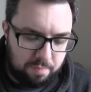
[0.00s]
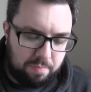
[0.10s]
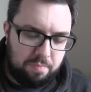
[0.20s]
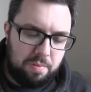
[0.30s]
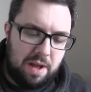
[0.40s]
the
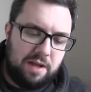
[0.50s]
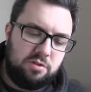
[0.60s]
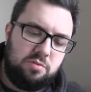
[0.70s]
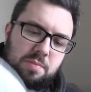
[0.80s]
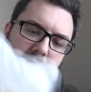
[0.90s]
bag
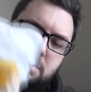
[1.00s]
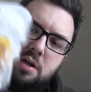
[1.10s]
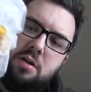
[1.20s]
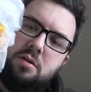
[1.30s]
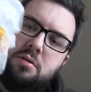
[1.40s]

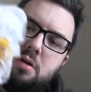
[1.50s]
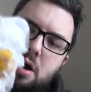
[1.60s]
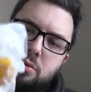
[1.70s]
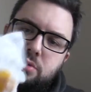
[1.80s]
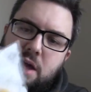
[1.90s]
splitting.
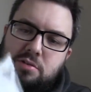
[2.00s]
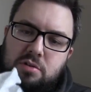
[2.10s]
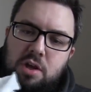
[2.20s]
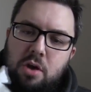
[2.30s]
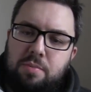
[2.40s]
Oh, that's
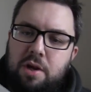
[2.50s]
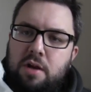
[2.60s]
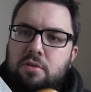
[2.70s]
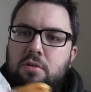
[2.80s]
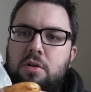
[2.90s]
the open
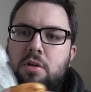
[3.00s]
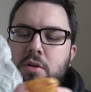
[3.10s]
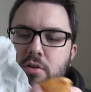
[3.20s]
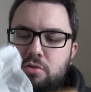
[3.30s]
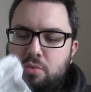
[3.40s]
end.
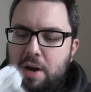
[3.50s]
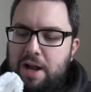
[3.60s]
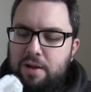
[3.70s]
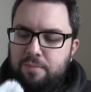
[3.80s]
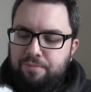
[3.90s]

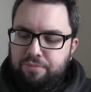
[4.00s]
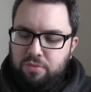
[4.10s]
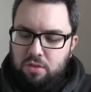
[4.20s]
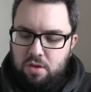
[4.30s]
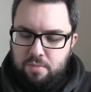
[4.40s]
Twat.
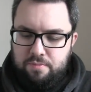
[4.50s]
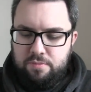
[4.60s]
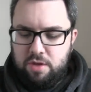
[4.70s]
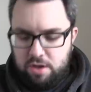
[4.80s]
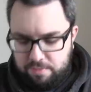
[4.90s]

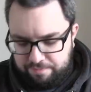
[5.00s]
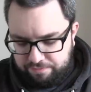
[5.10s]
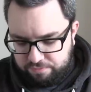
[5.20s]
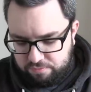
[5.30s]
Um,